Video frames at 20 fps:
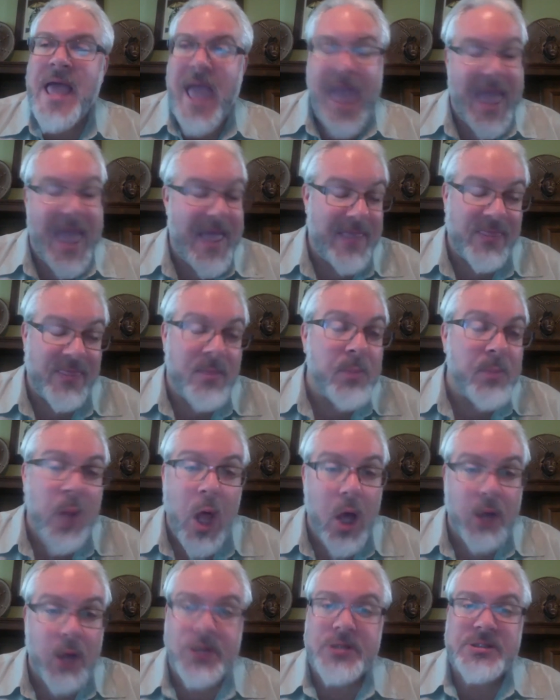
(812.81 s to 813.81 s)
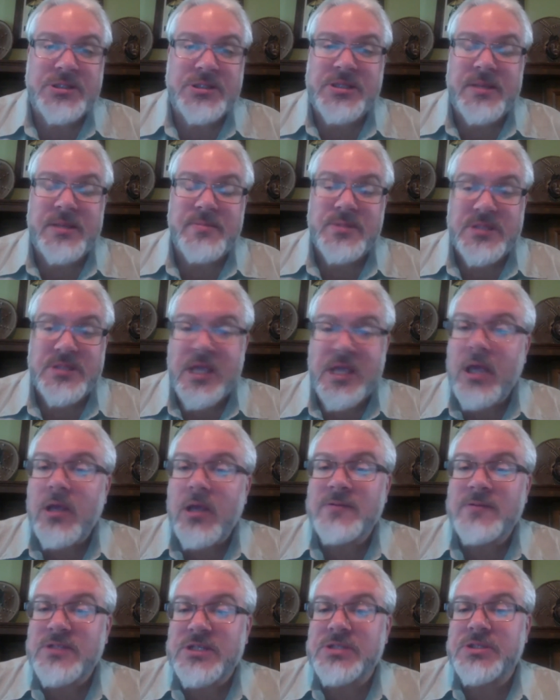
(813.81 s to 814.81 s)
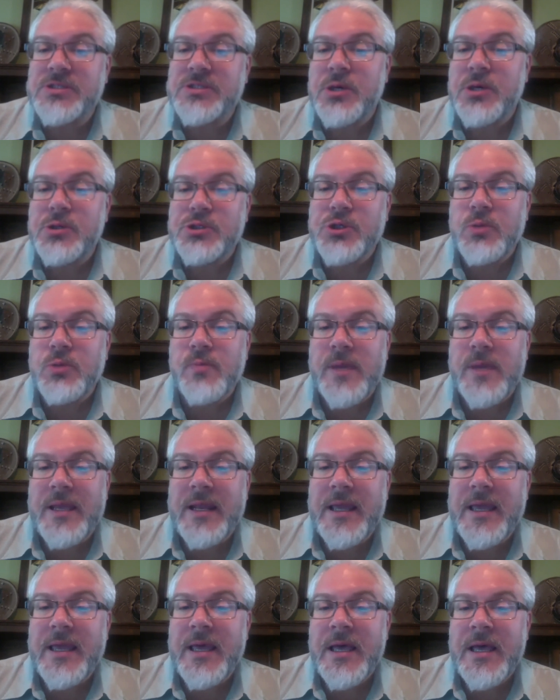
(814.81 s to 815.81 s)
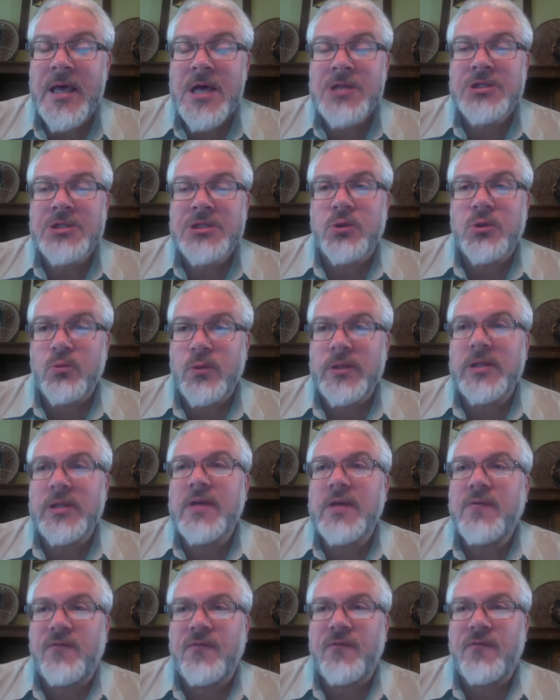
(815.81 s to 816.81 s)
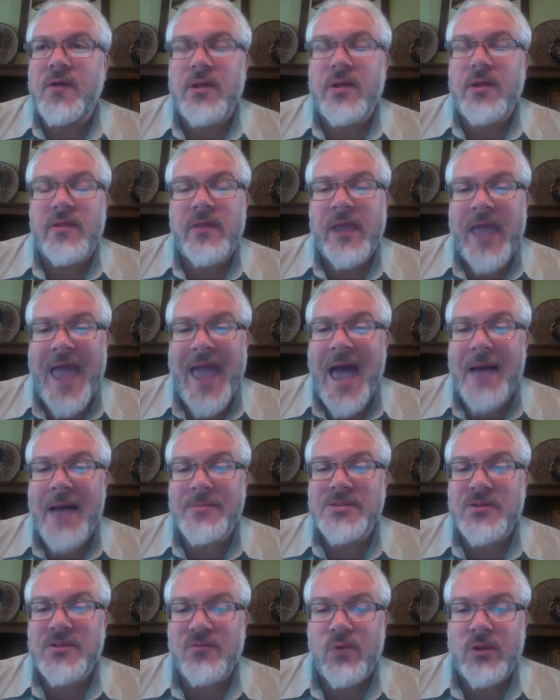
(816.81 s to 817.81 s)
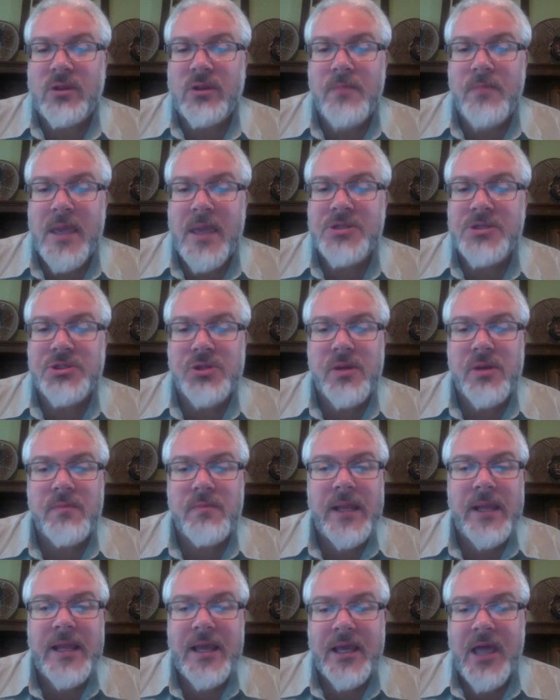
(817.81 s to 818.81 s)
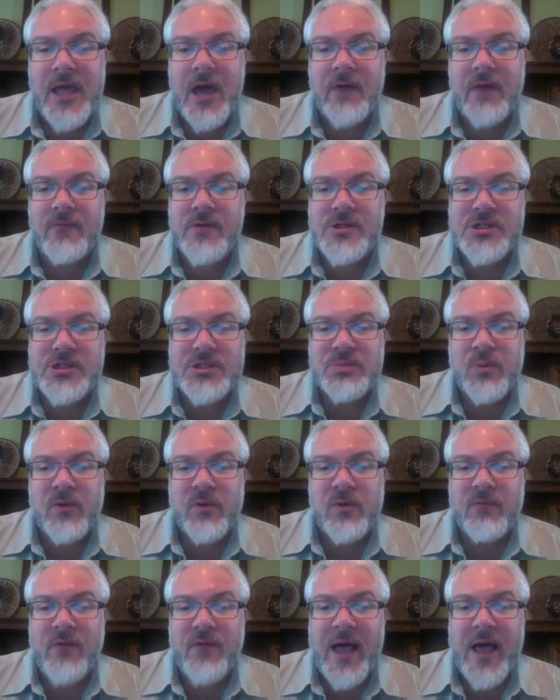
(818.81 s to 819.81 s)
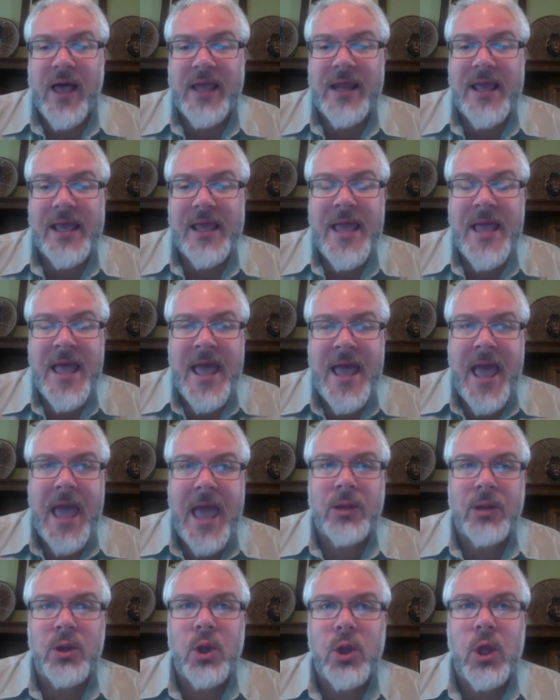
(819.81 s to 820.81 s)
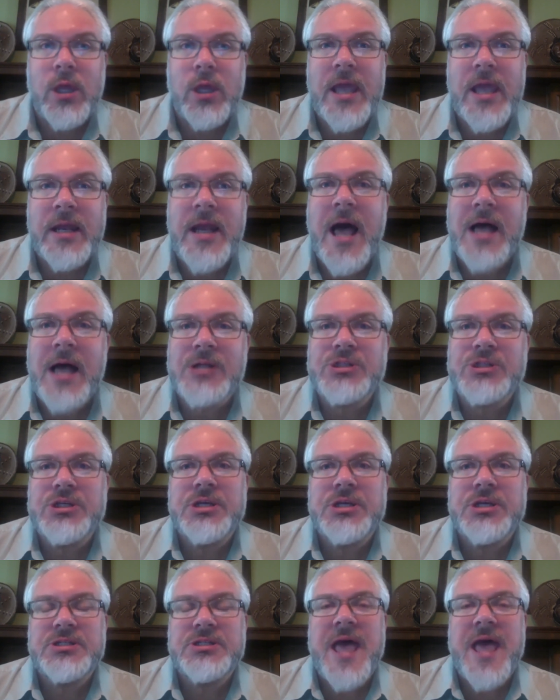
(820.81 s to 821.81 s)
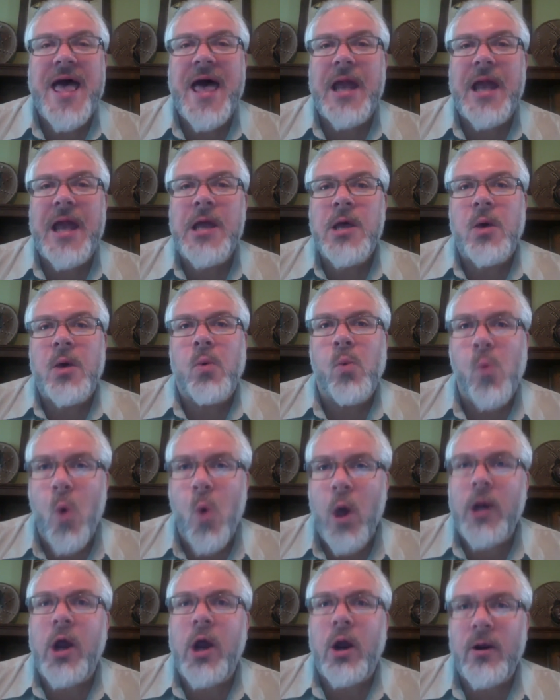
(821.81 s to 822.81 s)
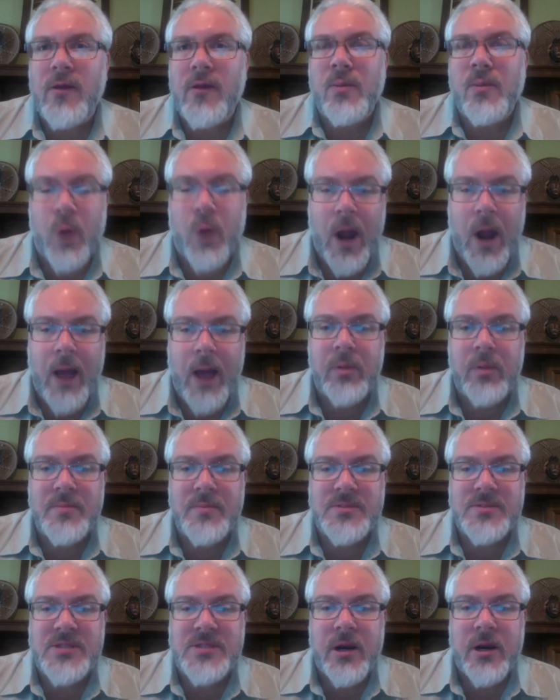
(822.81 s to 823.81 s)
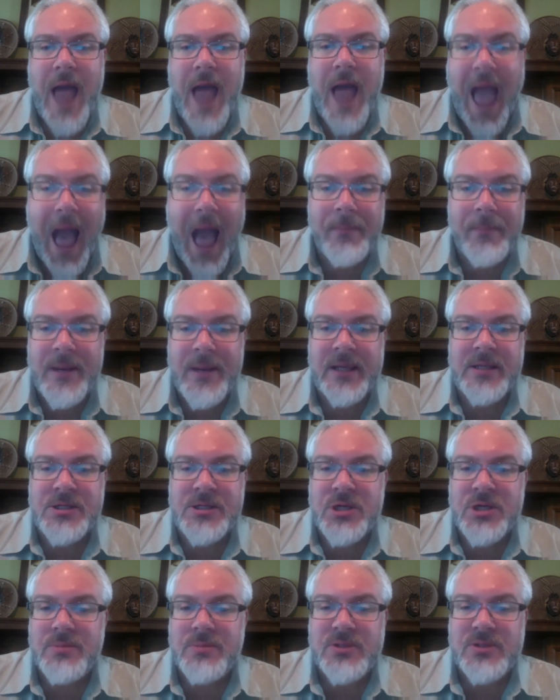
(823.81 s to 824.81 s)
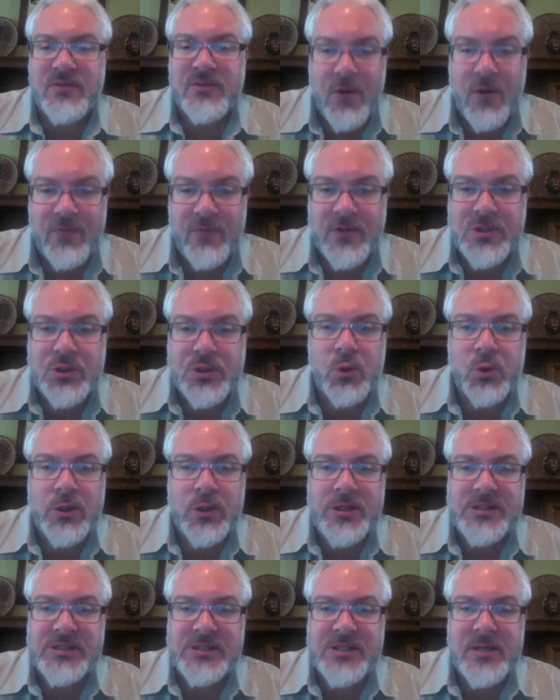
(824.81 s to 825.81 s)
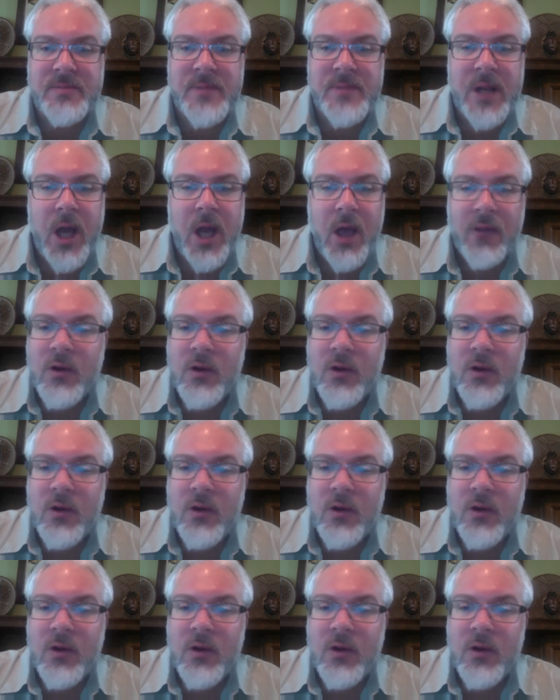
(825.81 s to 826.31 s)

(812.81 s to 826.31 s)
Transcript: and the bloggers themselves and social media to really fill in the gaps of what the mainstream media coverage is providing, and looking not just at what are the problems that are happening in terms of over-tourism and other